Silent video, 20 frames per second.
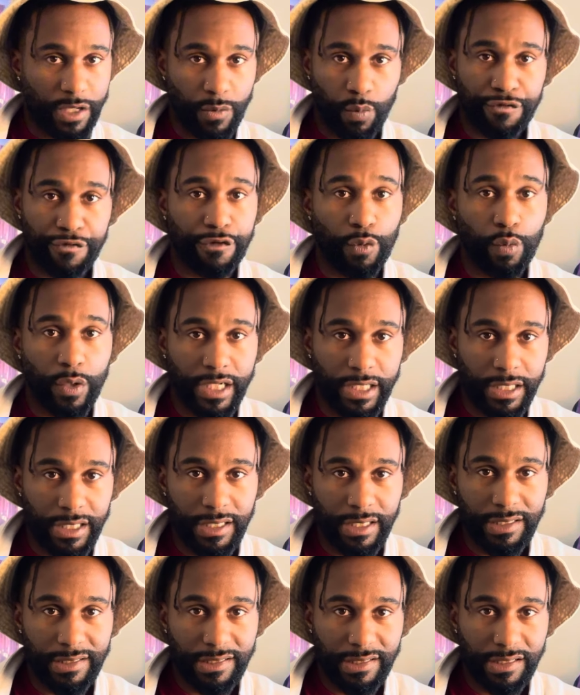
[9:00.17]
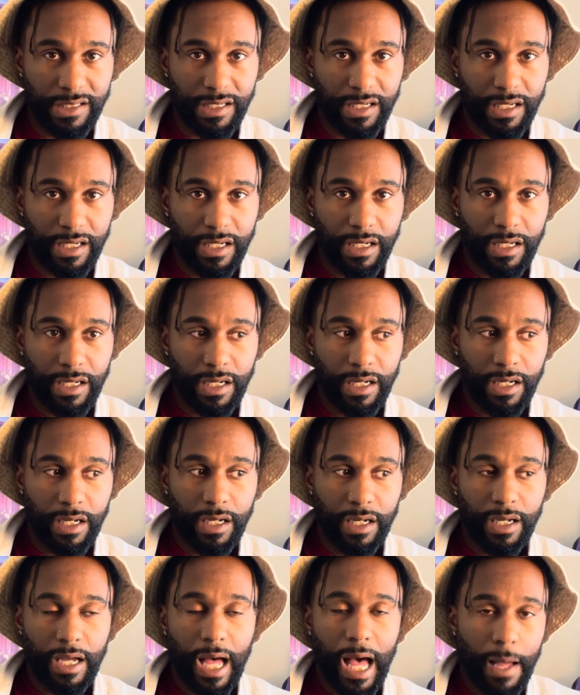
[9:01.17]
it for what it is,
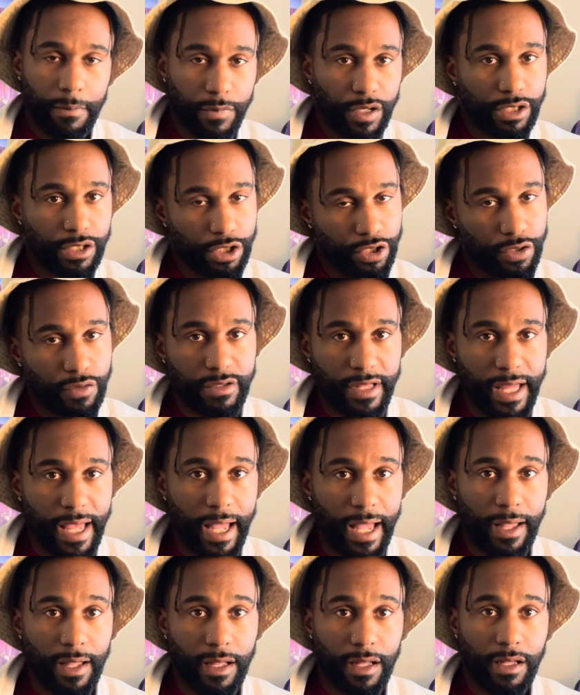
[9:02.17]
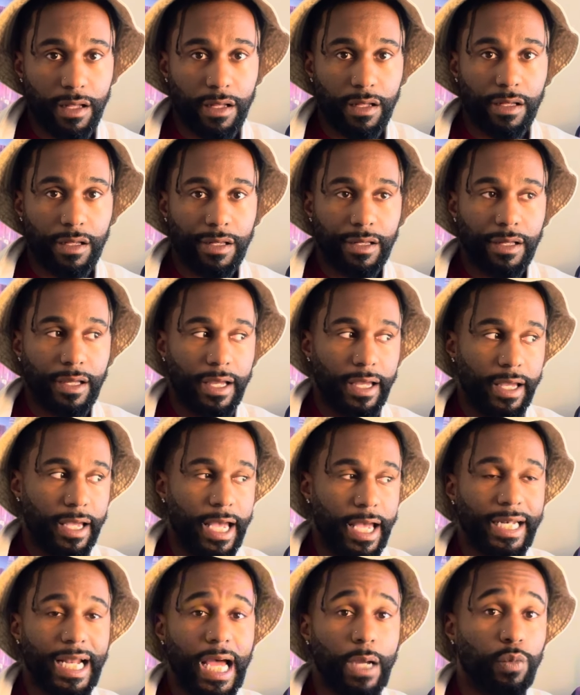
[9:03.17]
I'm going to do that.
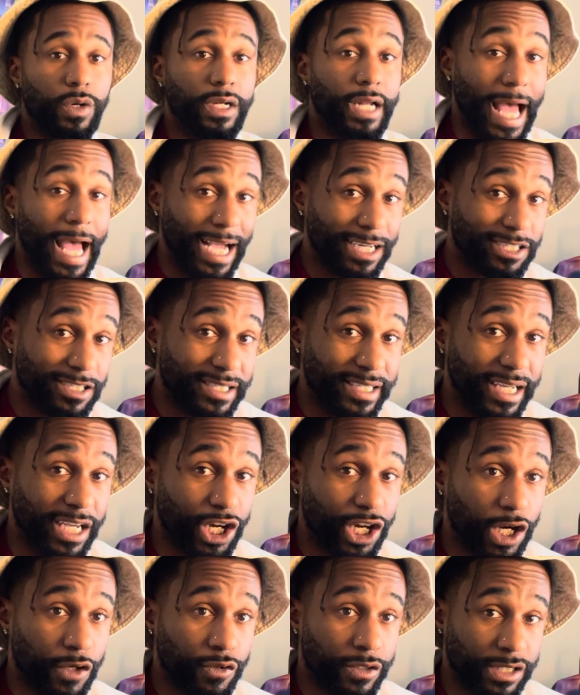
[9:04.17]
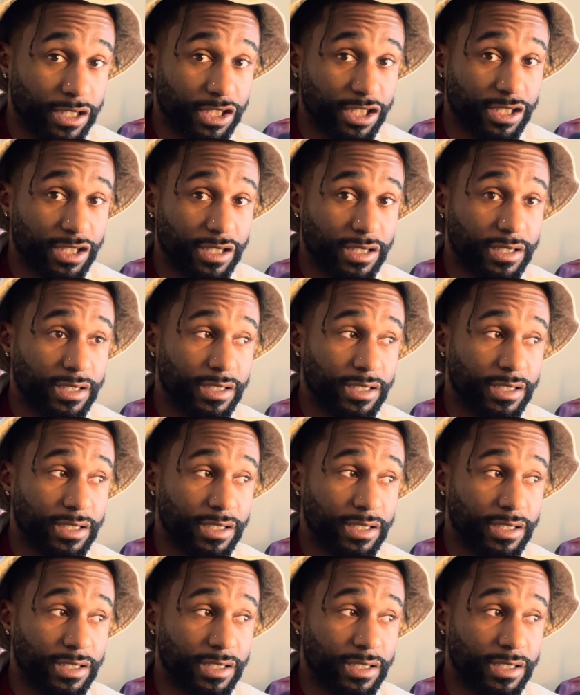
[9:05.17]
And I would actually encourage,